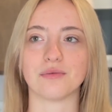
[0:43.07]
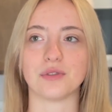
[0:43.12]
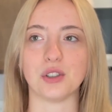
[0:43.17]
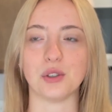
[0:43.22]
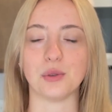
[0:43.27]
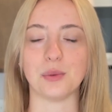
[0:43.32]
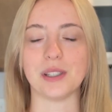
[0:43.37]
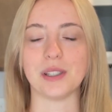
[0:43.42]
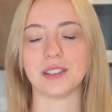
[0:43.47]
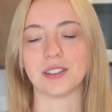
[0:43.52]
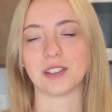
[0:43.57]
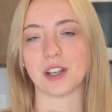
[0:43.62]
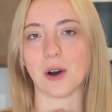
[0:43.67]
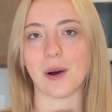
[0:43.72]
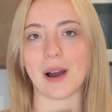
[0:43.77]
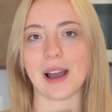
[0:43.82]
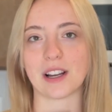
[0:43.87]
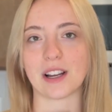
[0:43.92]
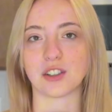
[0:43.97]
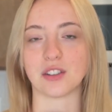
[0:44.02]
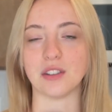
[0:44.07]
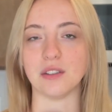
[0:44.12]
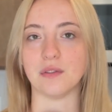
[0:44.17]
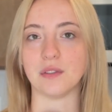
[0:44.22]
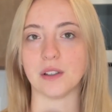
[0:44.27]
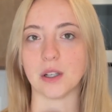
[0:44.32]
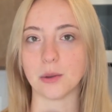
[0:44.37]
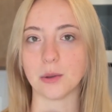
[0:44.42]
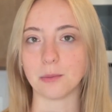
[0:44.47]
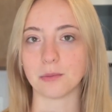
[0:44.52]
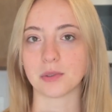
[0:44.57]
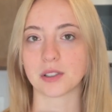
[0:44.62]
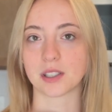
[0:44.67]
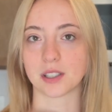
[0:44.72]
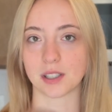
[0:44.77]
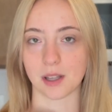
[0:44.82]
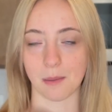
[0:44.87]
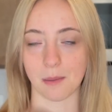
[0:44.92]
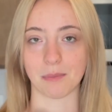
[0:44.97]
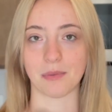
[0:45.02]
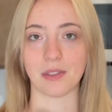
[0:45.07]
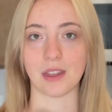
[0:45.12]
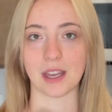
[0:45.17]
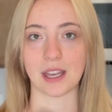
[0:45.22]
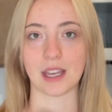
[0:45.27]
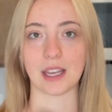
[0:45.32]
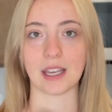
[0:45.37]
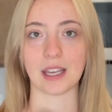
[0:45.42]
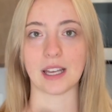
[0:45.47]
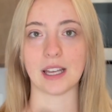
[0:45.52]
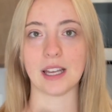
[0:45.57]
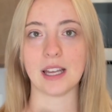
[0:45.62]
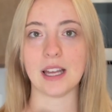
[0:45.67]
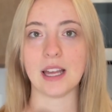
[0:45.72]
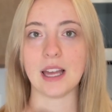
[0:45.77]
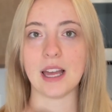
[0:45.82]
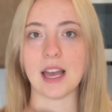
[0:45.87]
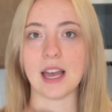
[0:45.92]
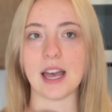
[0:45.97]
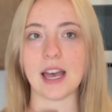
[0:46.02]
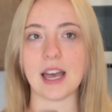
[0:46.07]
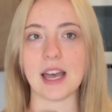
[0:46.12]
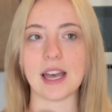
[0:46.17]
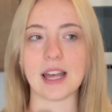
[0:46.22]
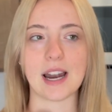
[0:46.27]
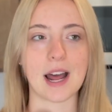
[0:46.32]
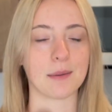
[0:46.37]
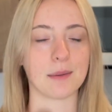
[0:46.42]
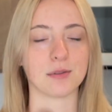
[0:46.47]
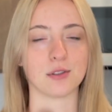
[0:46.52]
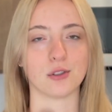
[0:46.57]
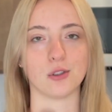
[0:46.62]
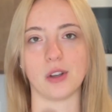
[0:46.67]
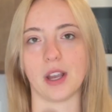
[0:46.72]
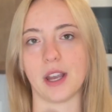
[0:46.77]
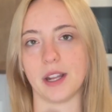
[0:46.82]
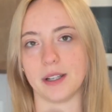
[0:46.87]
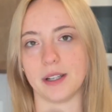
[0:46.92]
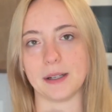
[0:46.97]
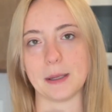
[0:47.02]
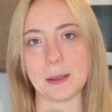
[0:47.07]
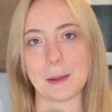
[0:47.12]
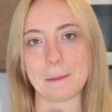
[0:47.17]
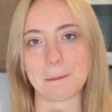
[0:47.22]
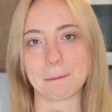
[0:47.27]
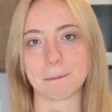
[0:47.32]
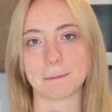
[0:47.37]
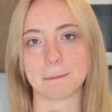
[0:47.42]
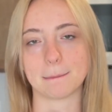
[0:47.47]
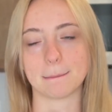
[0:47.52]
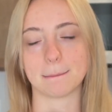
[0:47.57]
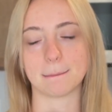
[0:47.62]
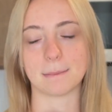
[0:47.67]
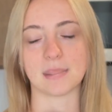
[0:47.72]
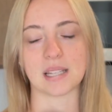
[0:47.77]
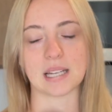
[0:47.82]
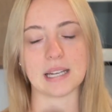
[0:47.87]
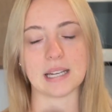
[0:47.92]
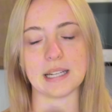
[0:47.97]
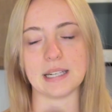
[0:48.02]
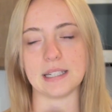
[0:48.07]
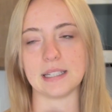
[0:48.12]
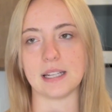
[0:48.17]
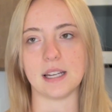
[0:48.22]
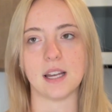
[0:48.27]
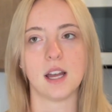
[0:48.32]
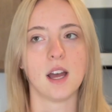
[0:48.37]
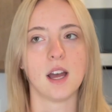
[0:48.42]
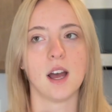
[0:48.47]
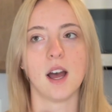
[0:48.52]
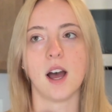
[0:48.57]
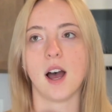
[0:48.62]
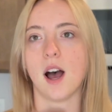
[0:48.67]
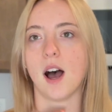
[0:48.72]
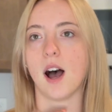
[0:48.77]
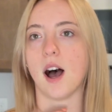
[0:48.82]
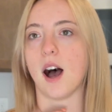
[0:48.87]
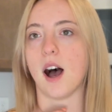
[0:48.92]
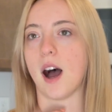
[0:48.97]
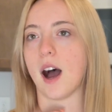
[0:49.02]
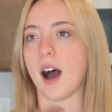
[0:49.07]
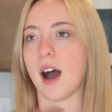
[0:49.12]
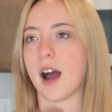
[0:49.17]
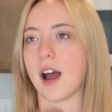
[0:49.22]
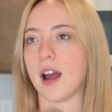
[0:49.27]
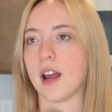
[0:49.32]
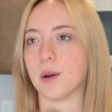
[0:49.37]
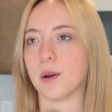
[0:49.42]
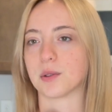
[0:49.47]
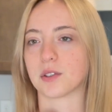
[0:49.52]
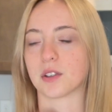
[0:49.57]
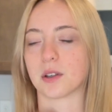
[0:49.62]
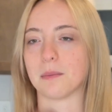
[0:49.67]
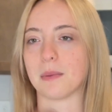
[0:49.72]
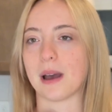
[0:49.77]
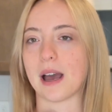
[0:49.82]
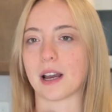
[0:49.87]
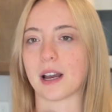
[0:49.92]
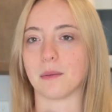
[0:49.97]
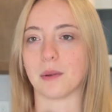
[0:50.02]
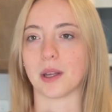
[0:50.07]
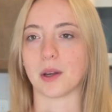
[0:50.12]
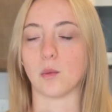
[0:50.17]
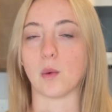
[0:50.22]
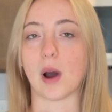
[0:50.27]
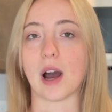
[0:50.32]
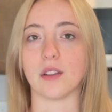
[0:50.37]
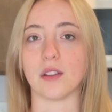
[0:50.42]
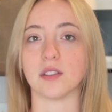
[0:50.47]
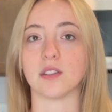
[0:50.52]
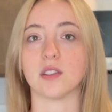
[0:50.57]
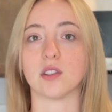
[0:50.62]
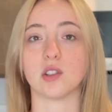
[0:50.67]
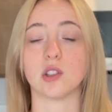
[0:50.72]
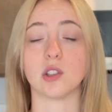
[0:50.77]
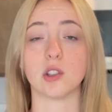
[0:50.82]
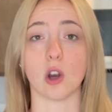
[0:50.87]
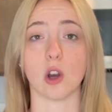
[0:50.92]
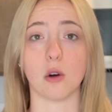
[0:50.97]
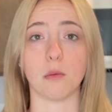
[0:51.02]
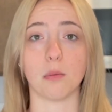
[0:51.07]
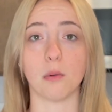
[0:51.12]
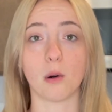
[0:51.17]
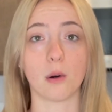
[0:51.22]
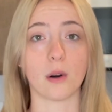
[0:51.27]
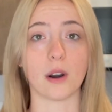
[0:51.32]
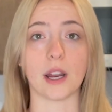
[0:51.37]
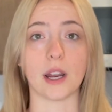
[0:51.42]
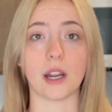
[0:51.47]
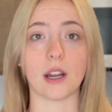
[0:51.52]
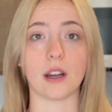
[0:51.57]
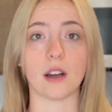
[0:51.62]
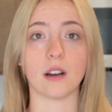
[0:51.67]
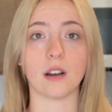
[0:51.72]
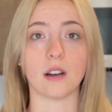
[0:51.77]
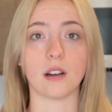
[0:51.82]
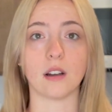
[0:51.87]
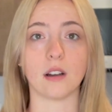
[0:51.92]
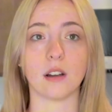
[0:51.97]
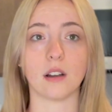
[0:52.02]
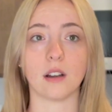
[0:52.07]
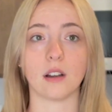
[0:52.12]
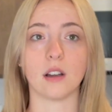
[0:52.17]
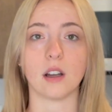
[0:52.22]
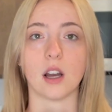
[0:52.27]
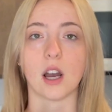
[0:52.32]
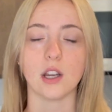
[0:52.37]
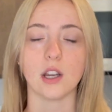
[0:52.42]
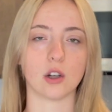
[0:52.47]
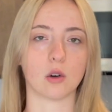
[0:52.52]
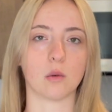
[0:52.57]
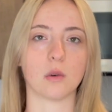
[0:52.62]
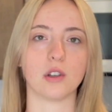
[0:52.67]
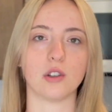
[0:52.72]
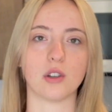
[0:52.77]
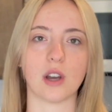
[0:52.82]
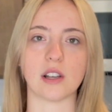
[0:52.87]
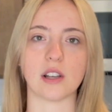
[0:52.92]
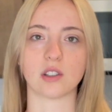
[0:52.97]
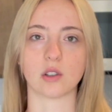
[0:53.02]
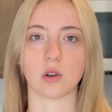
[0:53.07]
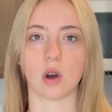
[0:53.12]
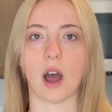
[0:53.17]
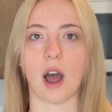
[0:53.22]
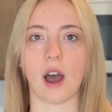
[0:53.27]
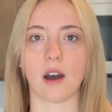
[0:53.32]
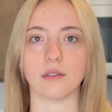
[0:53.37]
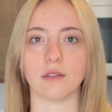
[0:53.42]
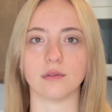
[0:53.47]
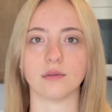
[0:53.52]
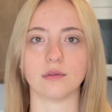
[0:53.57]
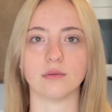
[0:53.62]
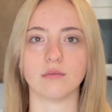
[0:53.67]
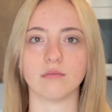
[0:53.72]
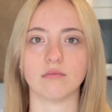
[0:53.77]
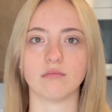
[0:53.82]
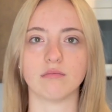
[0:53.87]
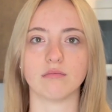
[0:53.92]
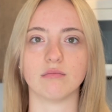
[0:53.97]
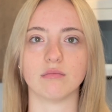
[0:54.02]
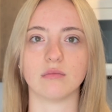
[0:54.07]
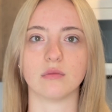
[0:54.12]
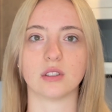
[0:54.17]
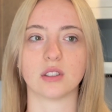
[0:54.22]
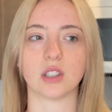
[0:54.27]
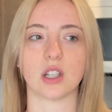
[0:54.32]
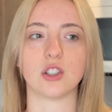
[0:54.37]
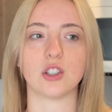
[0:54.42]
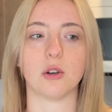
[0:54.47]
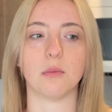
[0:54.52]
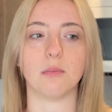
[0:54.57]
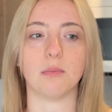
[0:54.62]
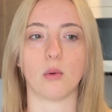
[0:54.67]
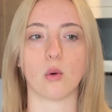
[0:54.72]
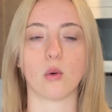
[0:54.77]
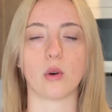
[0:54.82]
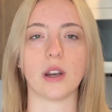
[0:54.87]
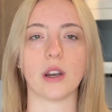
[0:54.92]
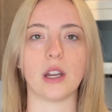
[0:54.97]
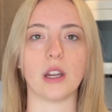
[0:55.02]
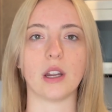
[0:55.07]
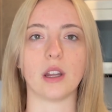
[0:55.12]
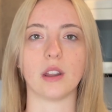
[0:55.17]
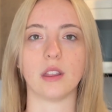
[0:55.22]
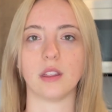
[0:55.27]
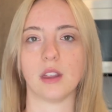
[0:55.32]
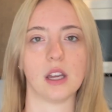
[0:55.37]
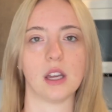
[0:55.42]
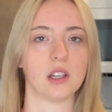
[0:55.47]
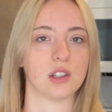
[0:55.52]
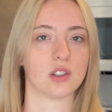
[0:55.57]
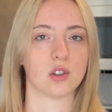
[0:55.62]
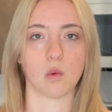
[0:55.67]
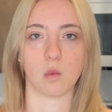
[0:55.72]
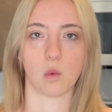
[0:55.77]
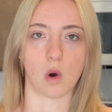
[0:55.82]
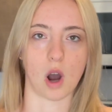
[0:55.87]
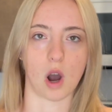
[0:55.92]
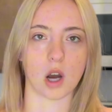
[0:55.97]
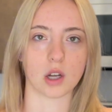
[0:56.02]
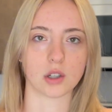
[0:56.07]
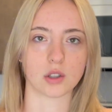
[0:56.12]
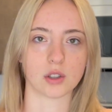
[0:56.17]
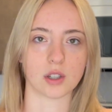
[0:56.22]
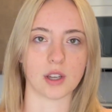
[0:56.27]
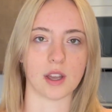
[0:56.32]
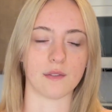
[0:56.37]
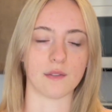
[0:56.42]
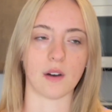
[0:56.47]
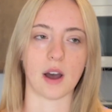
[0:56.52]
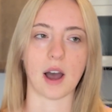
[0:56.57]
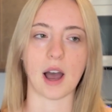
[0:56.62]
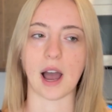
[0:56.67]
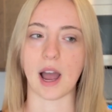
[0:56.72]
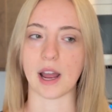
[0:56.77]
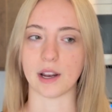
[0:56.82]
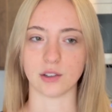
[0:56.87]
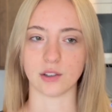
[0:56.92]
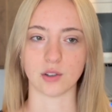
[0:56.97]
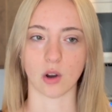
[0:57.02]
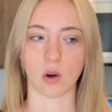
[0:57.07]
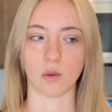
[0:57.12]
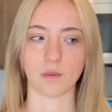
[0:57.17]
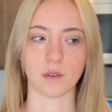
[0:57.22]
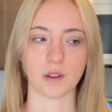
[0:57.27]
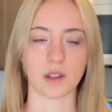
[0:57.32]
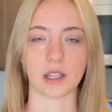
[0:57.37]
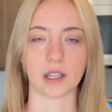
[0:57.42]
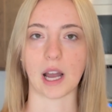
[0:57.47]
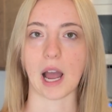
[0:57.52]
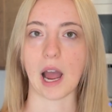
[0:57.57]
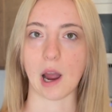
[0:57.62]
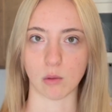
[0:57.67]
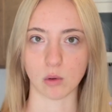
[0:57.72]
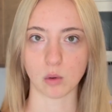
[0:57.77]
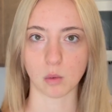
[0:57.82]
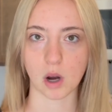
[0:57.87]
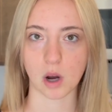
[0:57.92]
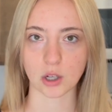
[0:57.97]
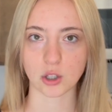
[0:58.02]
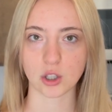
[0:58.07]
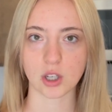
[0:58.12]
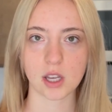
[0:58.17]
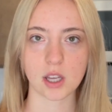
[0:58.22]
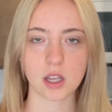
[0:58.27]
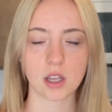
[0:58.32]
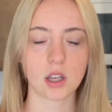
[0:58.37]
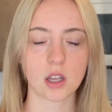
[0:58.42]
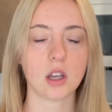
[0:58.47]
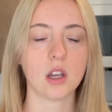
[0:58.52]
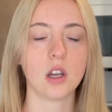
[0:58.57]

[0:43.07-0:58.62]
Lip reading: 2 weeks ago, I actually filmed something and absolutely hated it. I hated it. I was looking back, I'm like, wow, this is so boring. I don't want you guys to have such a boring thing to watch if I don't feel like I would watch it.